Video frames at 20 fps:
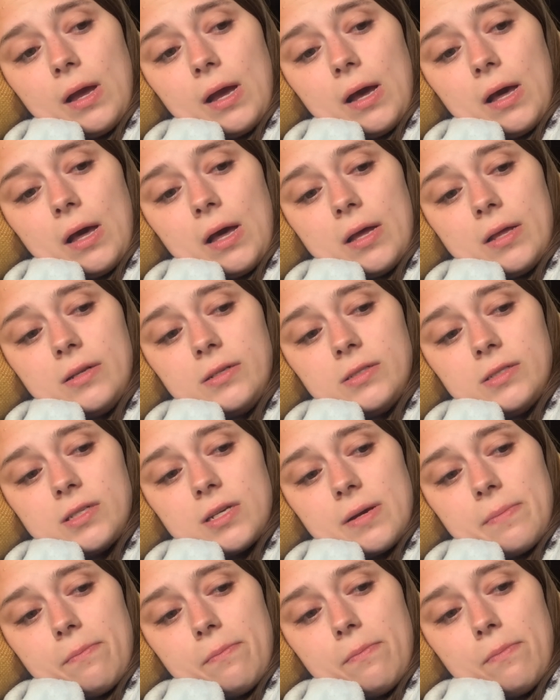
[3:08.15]
And
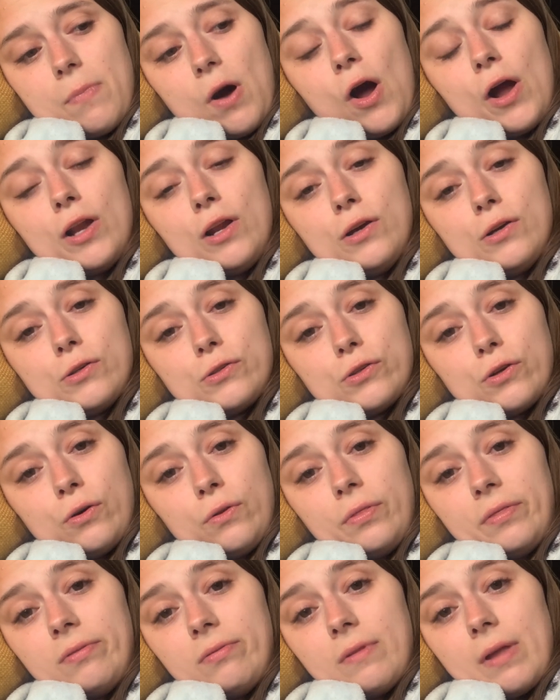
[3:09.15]
I looked
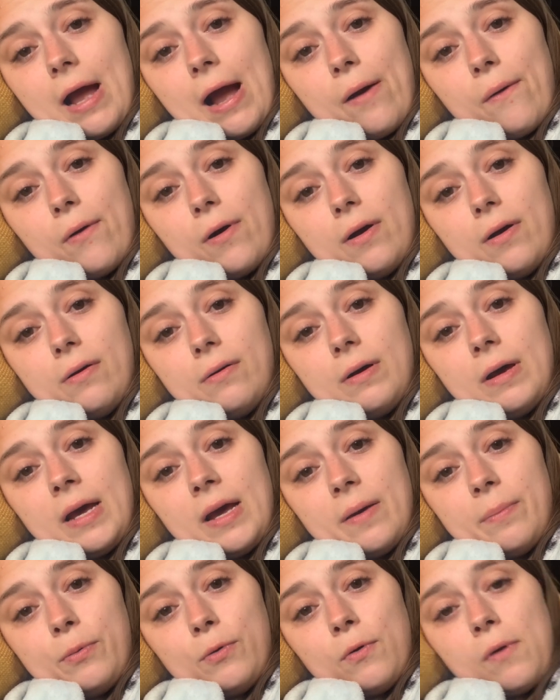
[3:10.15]
on our
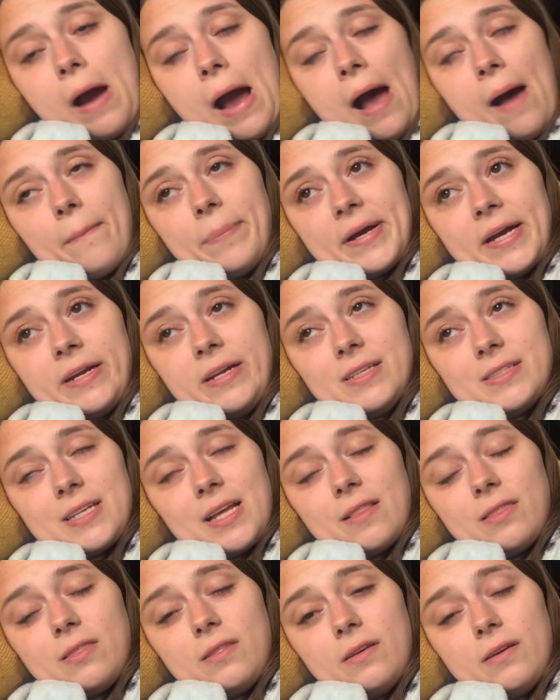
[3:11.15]
airport app and it
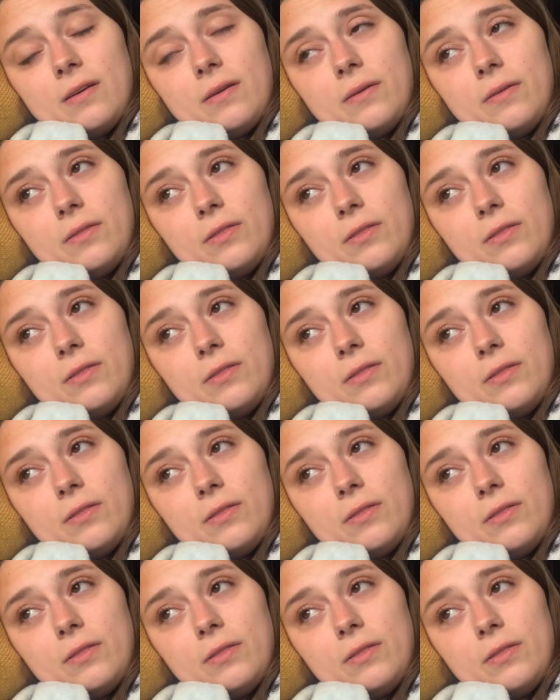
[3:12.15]
said that